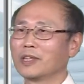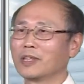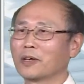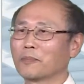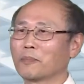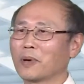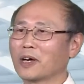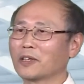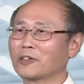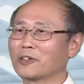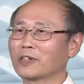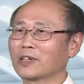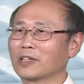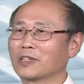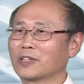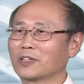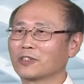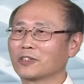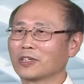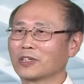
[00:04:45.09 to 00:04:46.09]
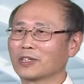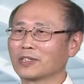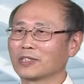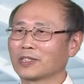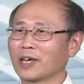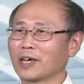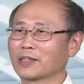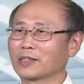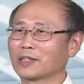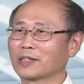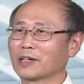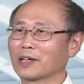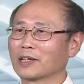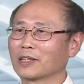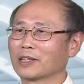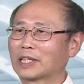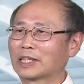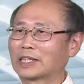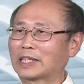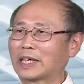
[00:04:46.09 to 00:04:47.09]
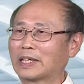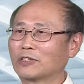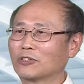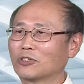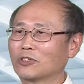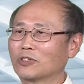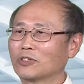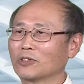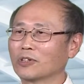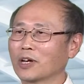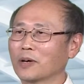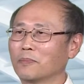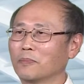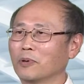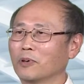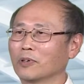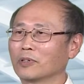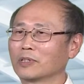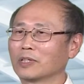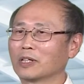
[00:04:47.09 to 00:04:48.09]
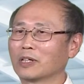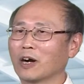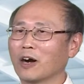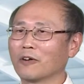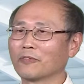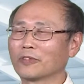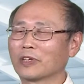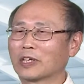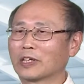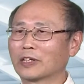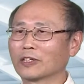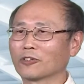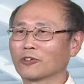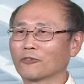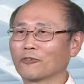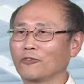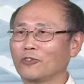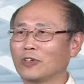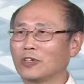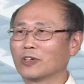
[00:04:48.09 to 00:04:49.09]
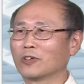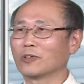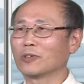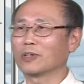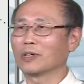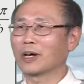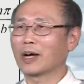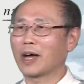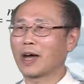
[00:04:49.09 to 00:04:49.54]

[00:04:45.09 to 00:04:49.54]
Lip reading: The boundary condition is that the tangential component of the electric field